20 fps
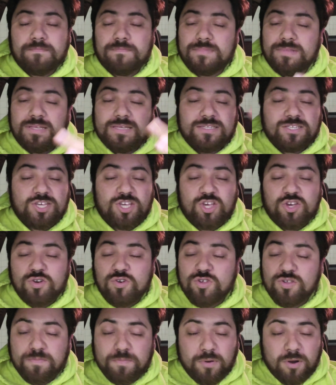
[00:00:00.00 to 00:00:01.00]
this
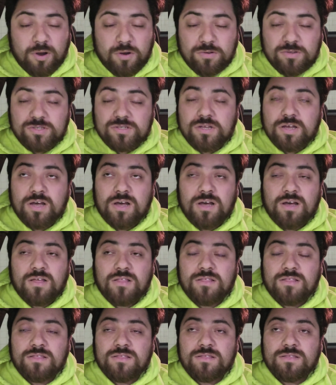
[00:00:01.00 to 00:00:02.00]
huge post
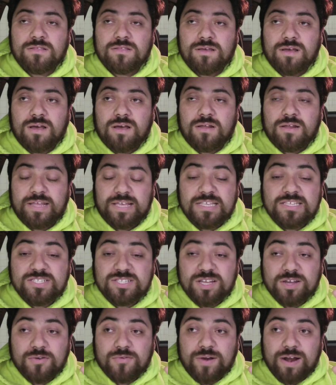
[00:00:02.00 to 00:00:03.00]
on on
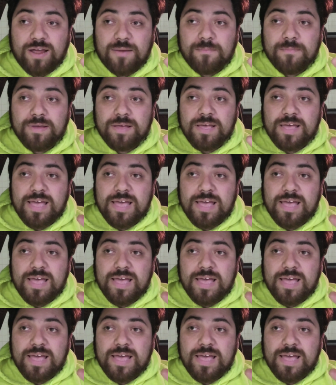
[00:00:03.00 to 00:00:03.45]
Instagram.